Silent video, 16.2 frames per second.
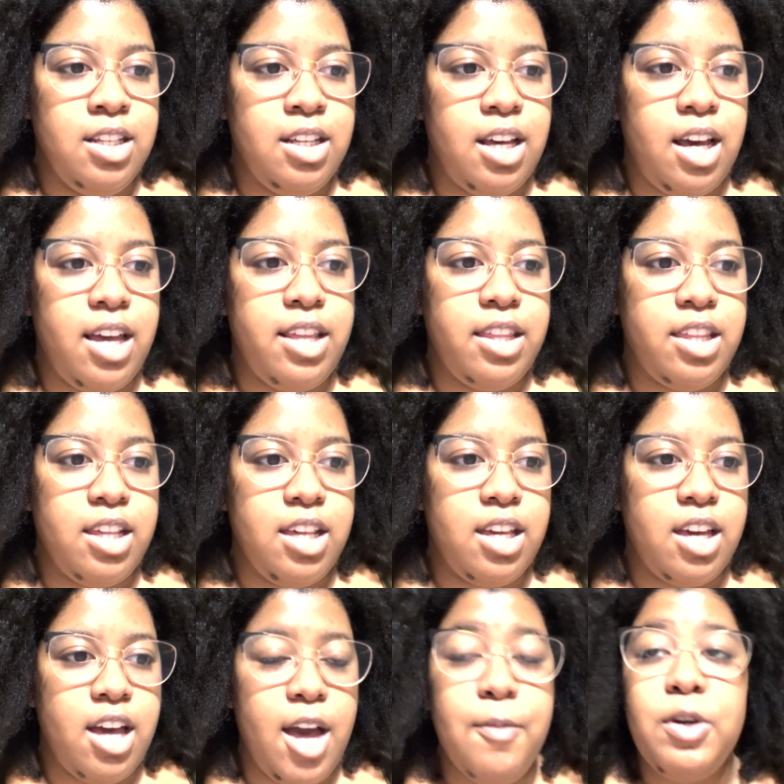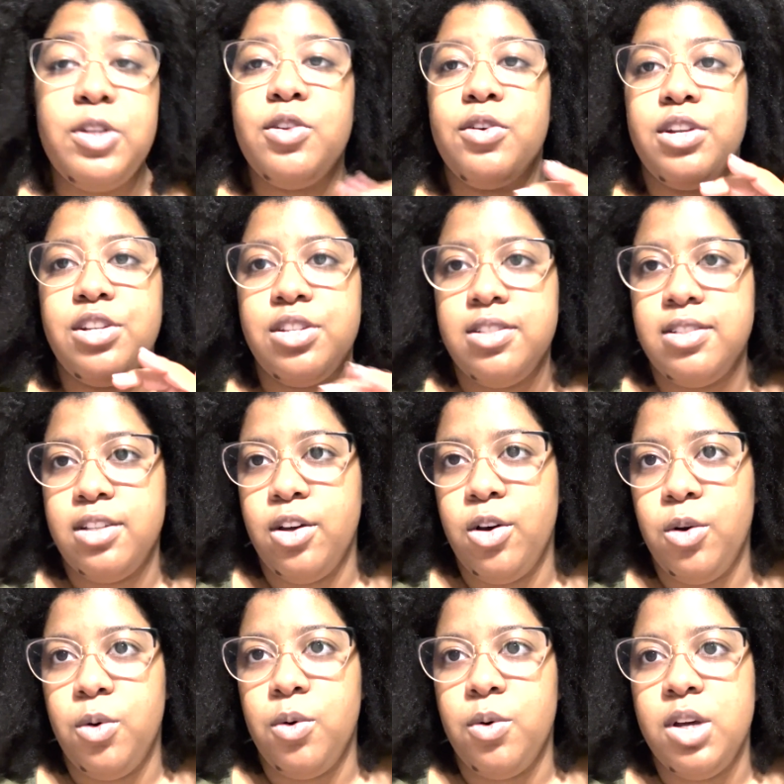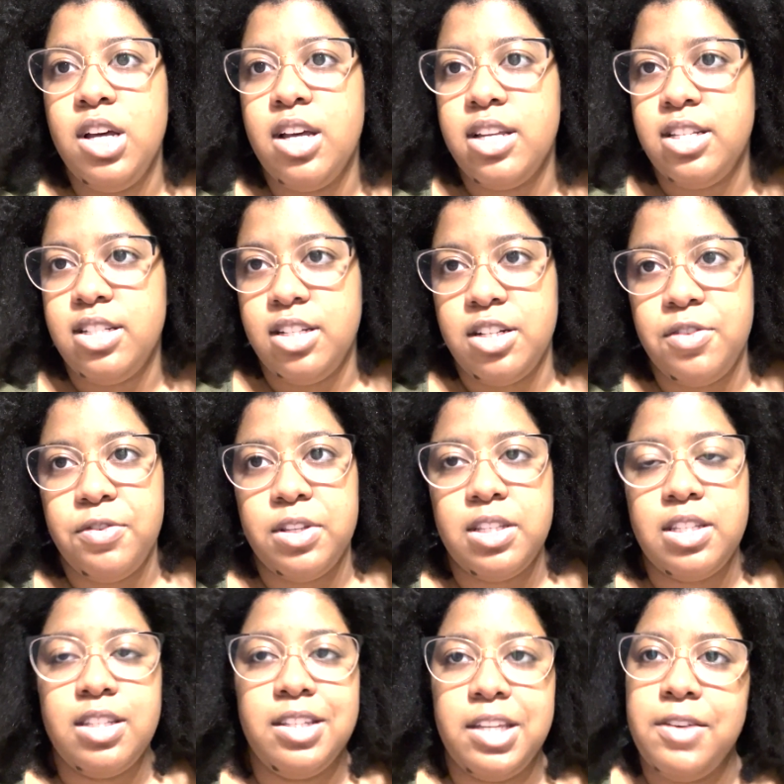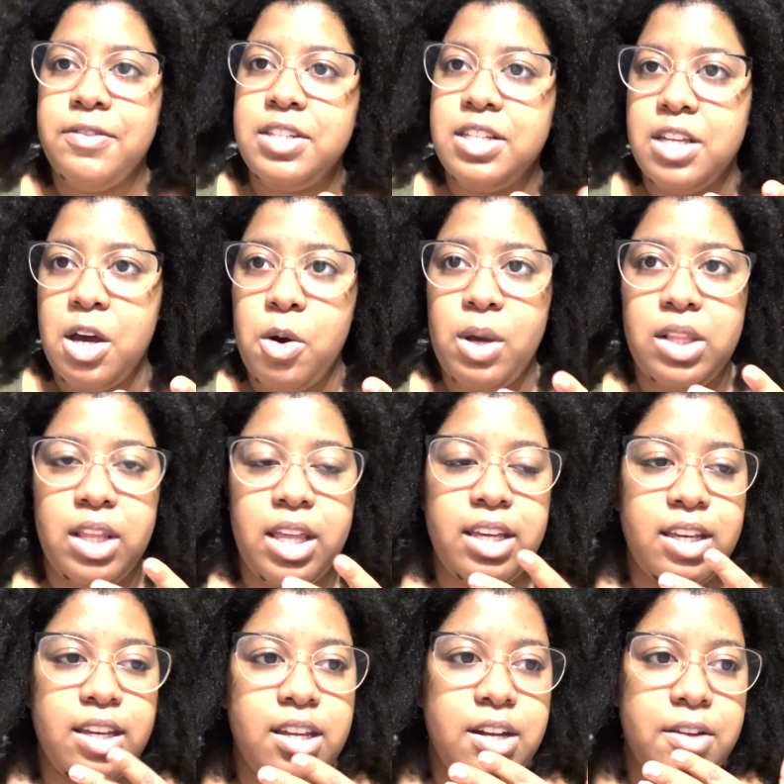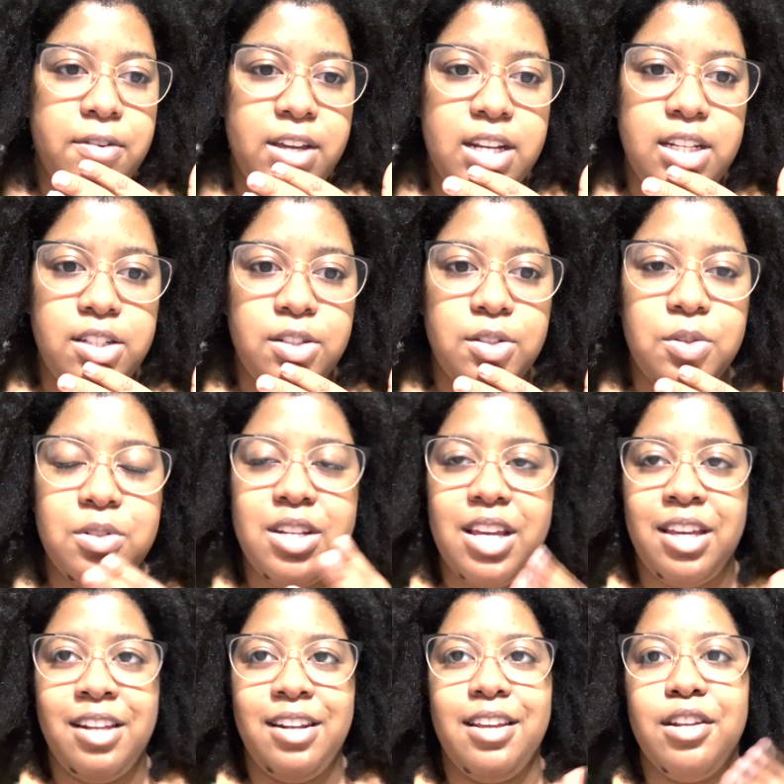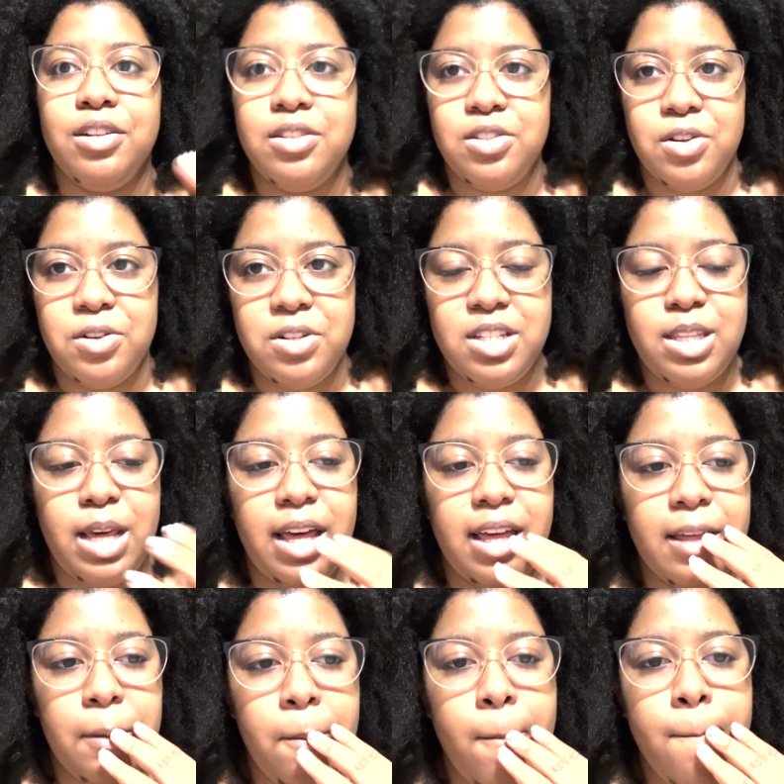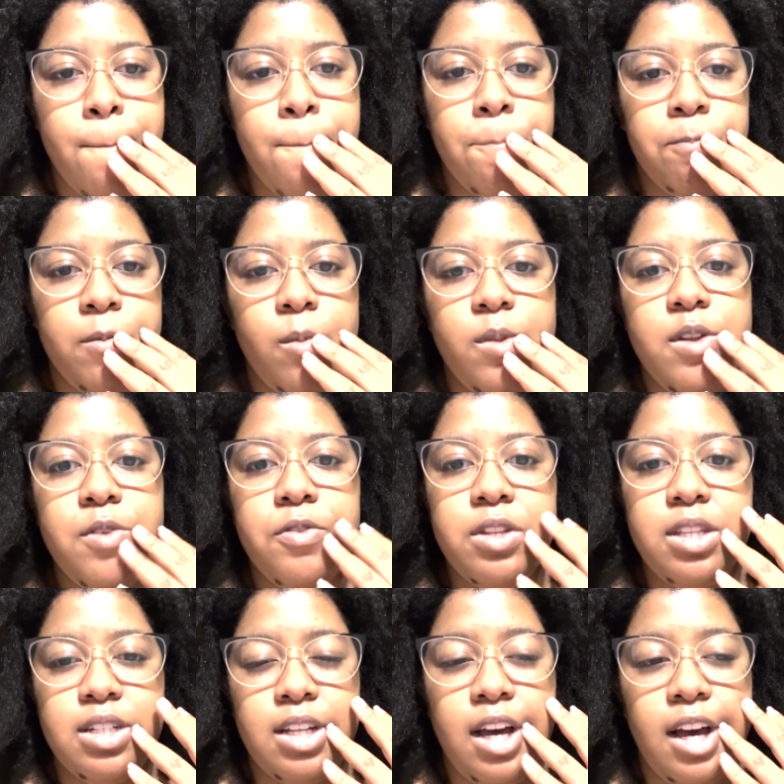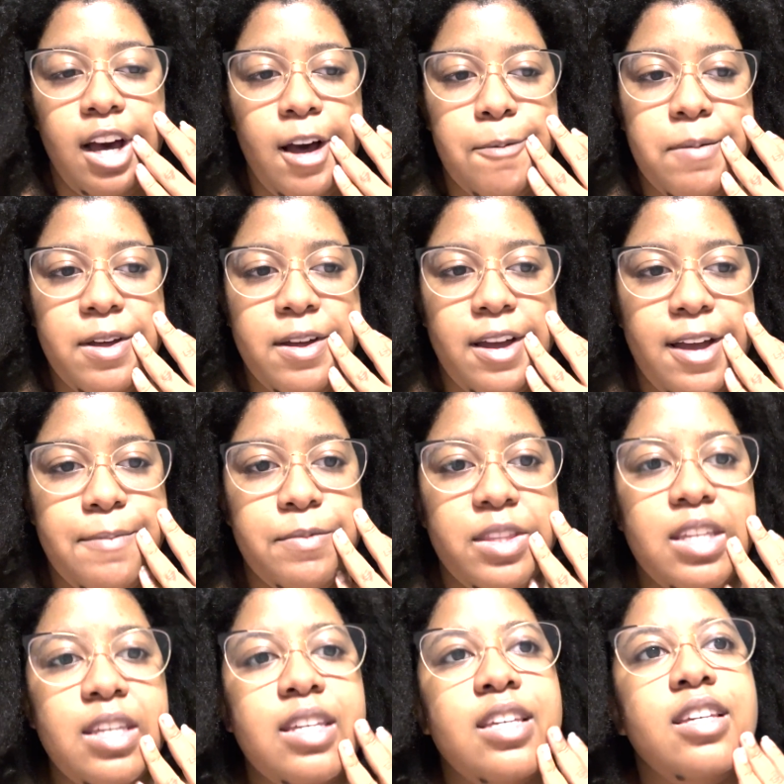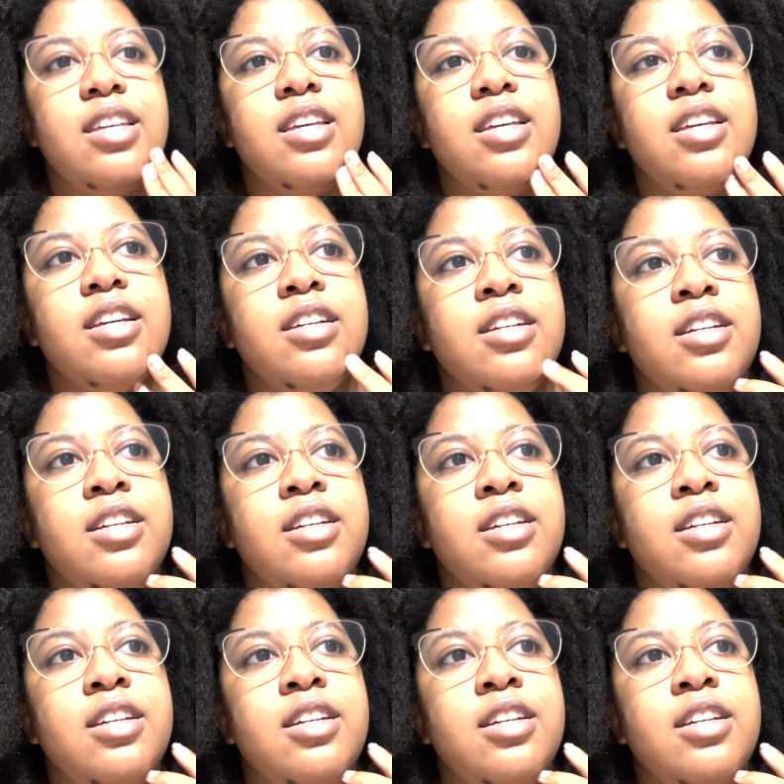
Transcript: I think I'm also gonna sew a stitch for the sleeve, see how I like it, and if I need to take it in, serge that. And then for the top, I'm thinking